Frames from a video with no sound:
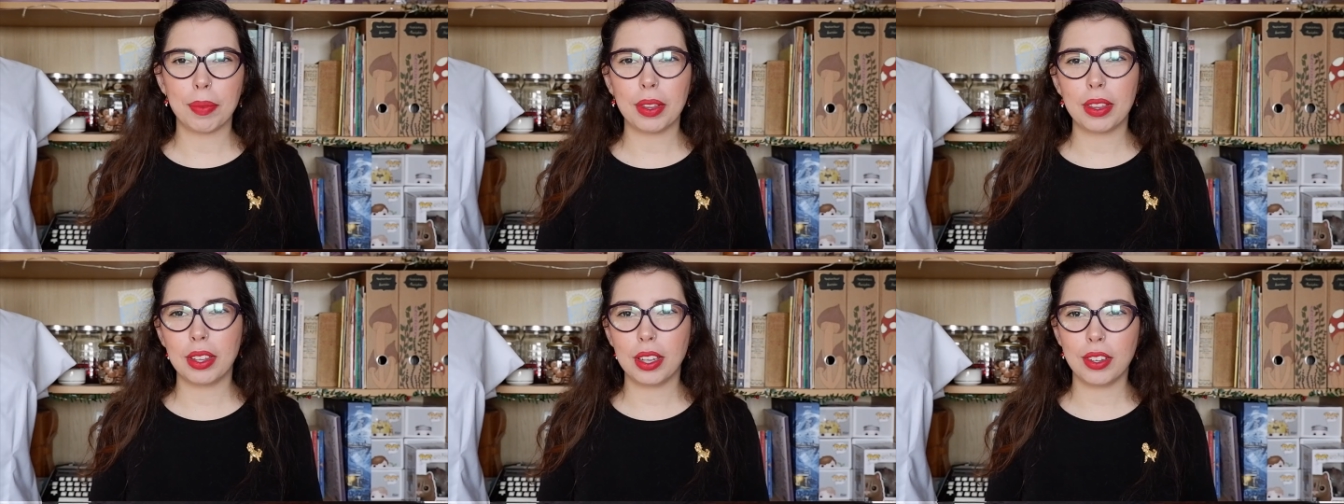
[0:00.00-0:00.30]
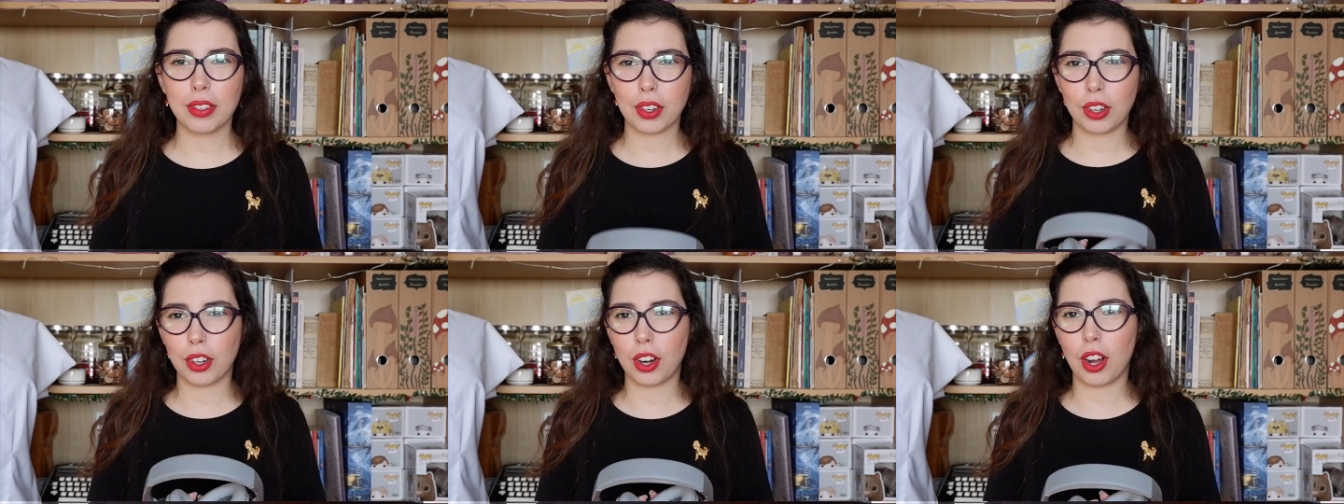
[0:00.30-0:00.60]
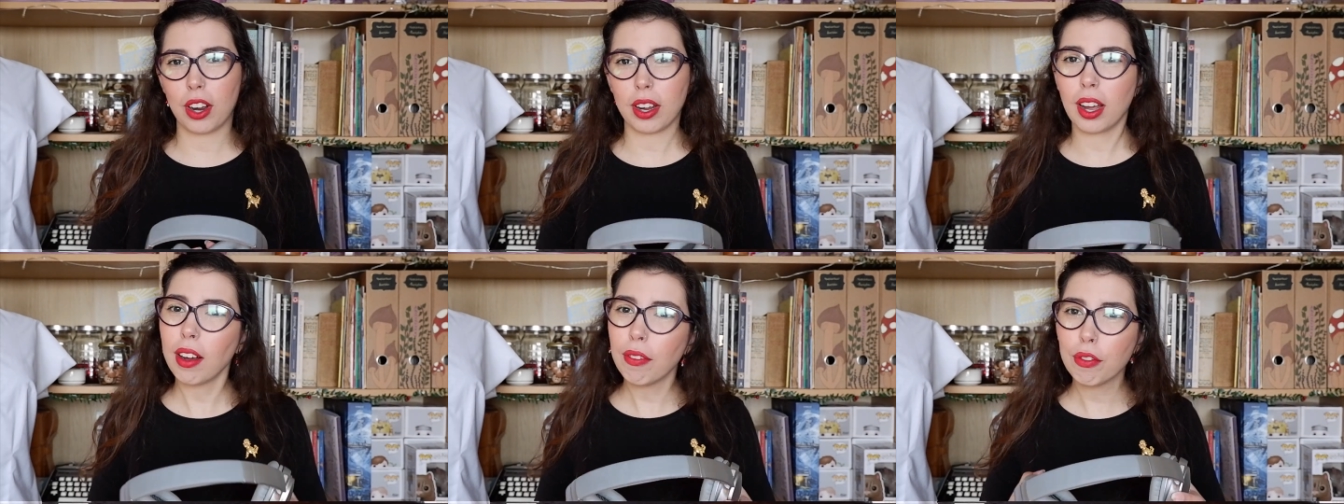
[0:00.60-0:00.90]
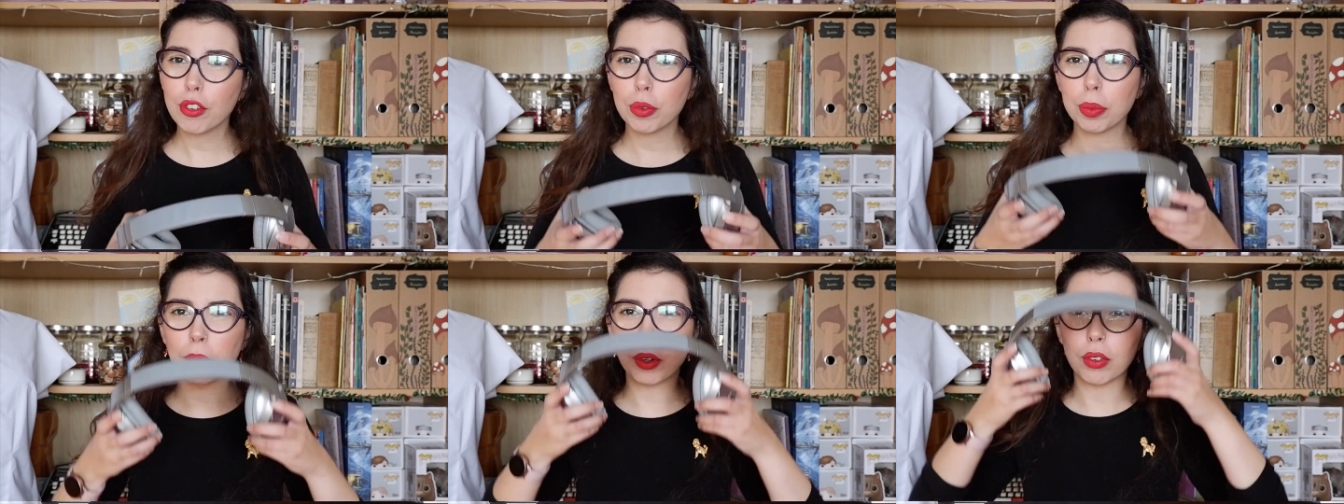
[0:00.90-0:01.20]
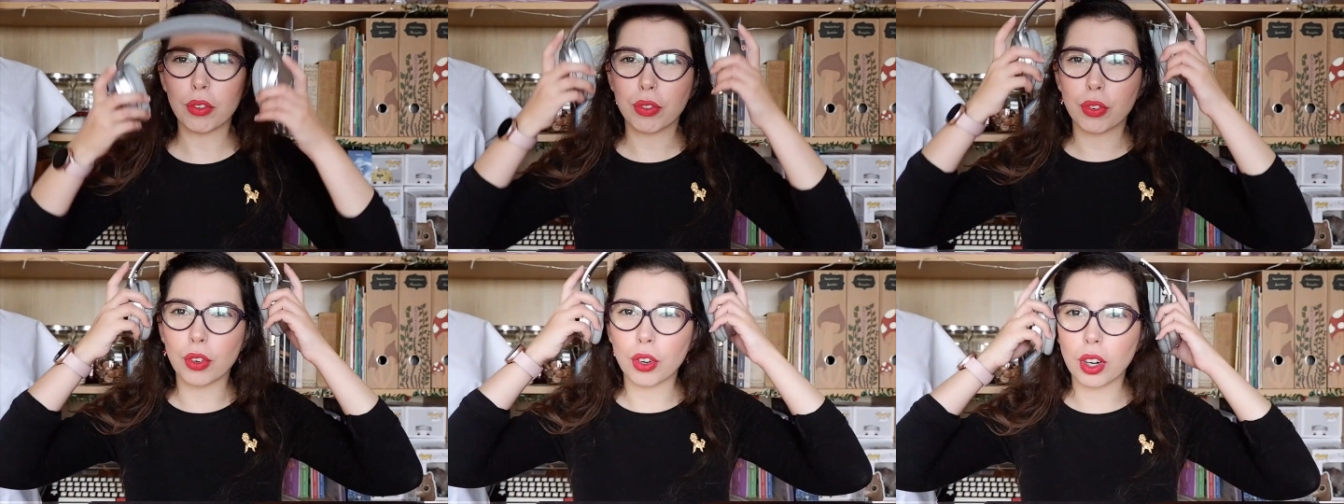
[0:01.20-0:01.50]
these are not
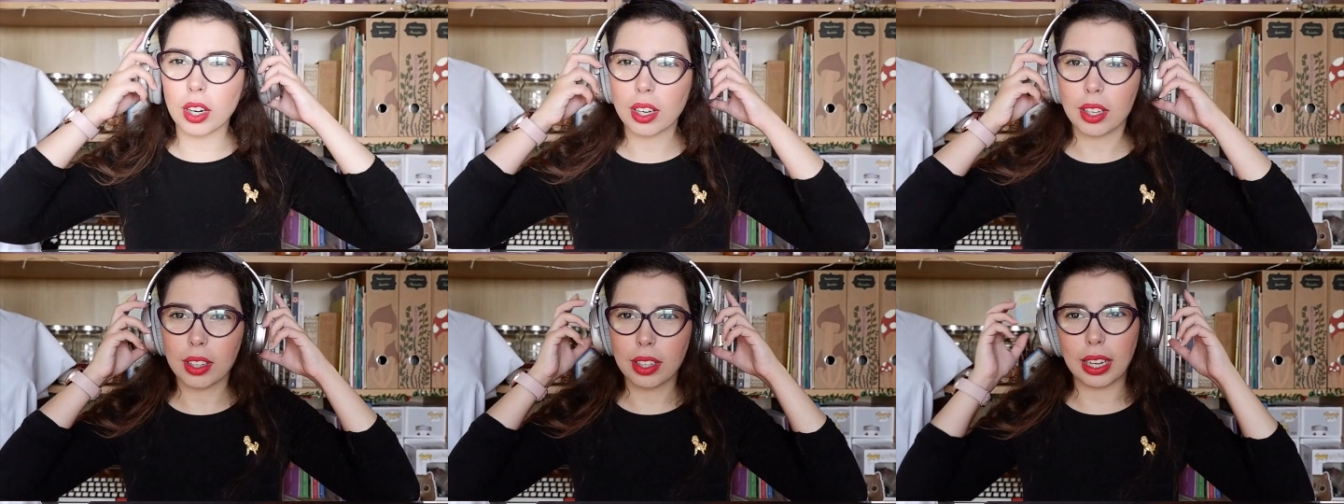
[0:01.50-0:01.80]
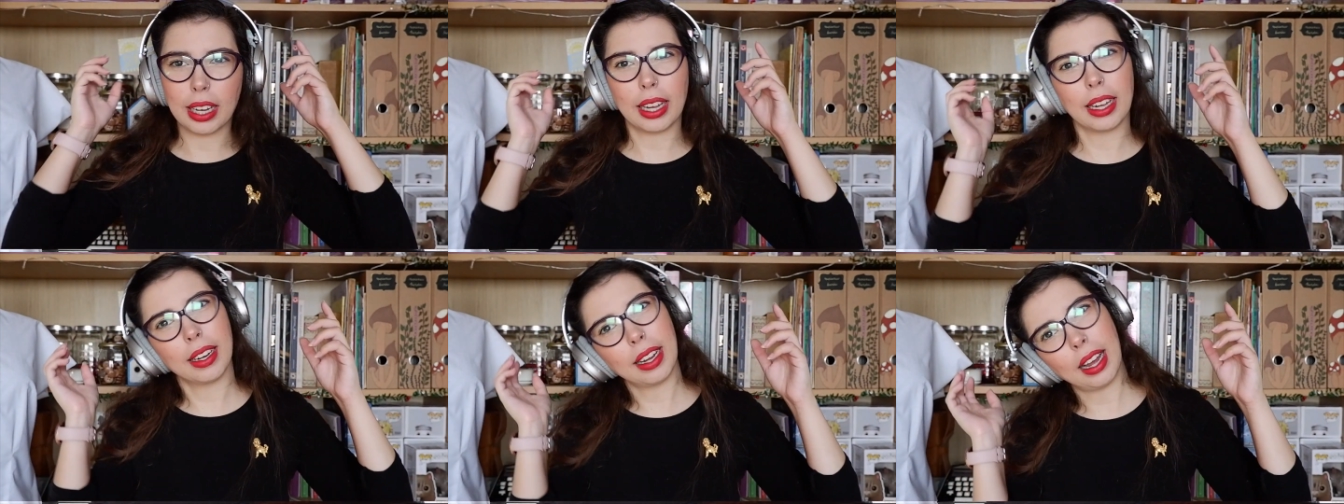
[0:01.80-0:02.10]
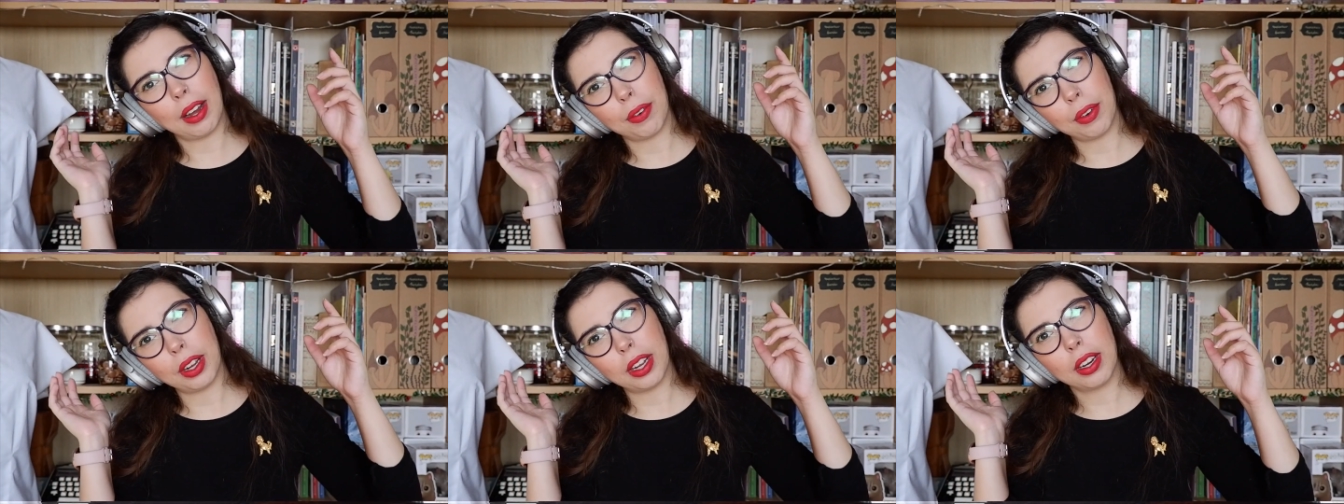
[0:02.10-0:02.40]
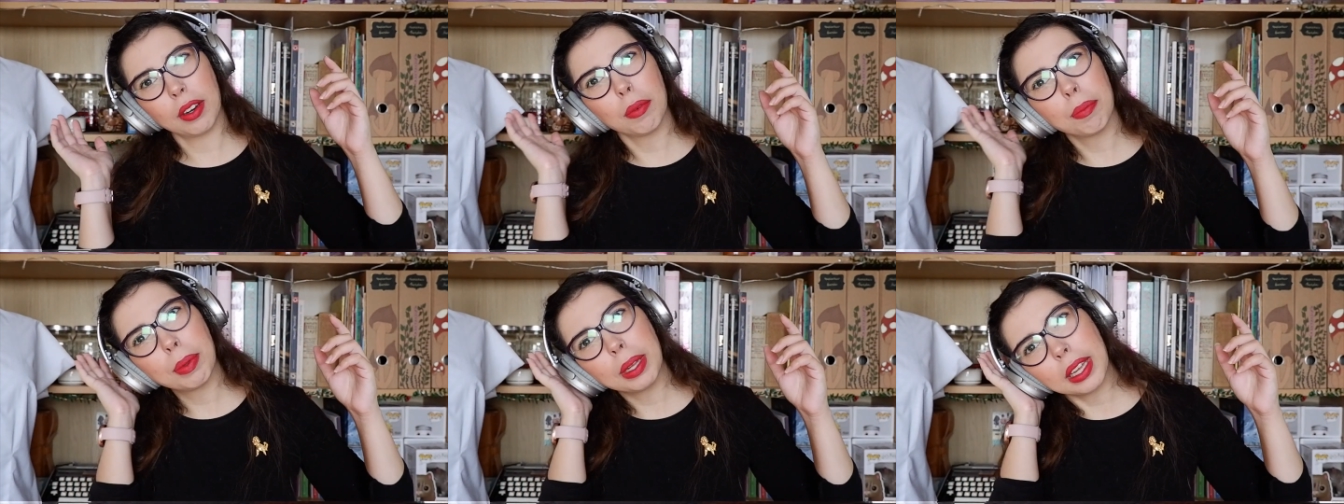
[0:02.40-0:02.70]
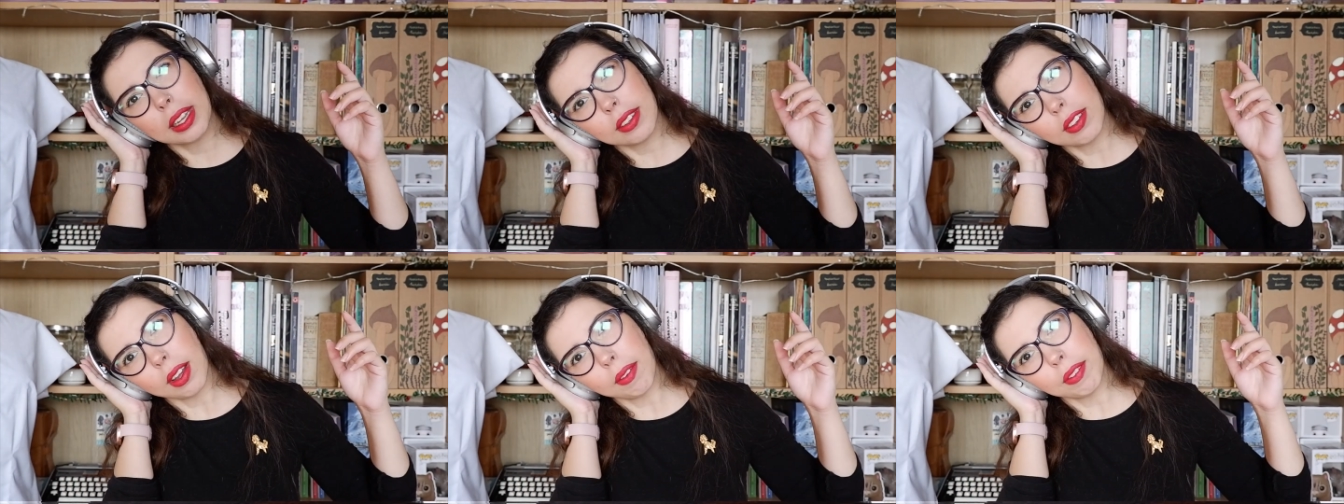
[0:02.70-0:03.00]
comfortable for laying down in,
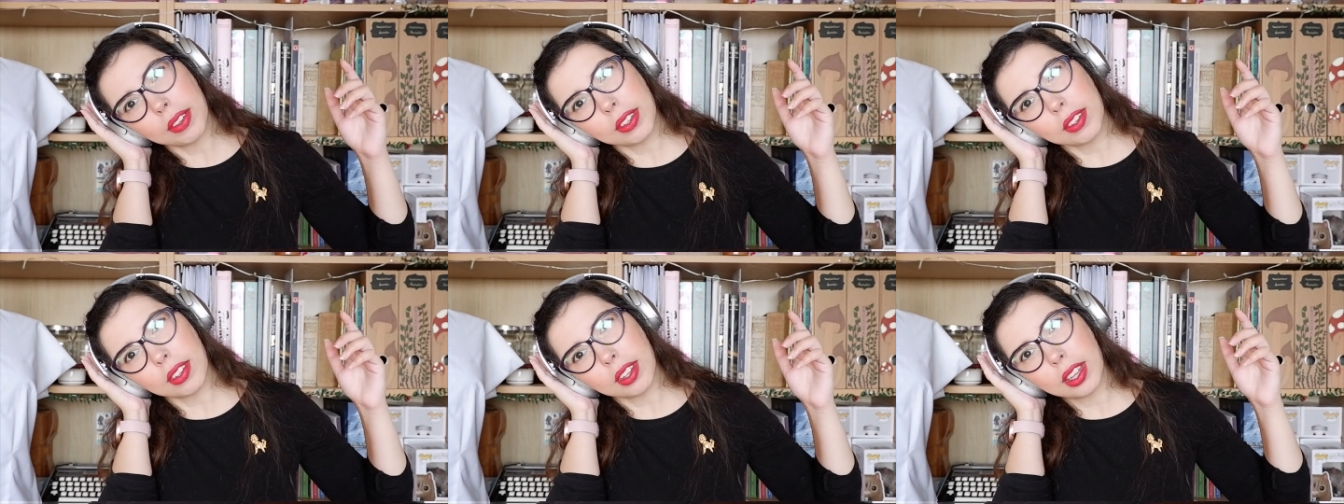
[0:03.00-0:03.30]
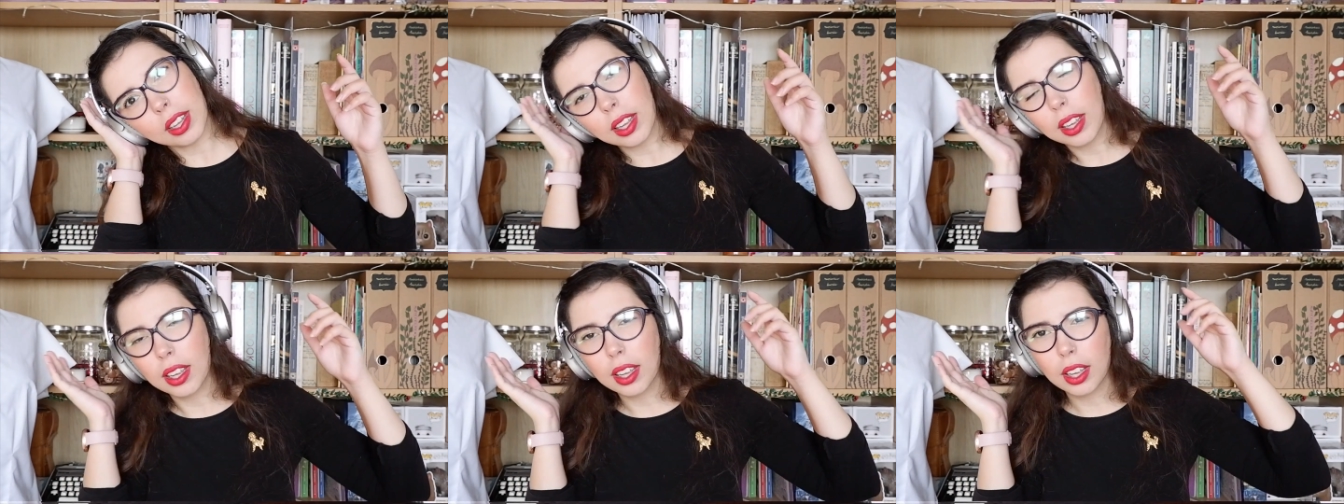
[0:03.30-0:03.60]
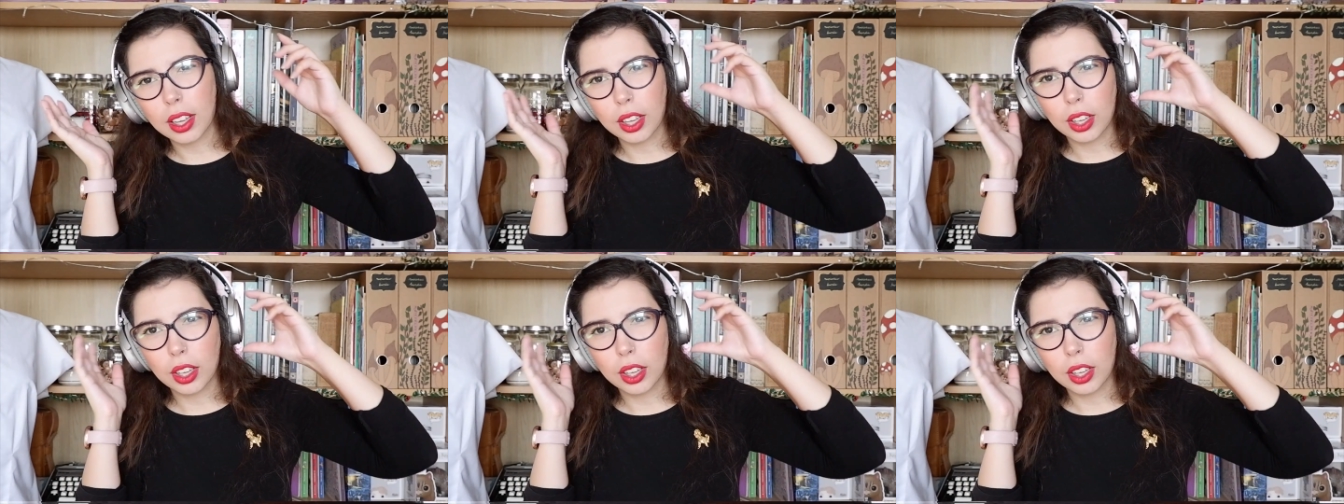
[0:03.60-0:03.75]
because obviously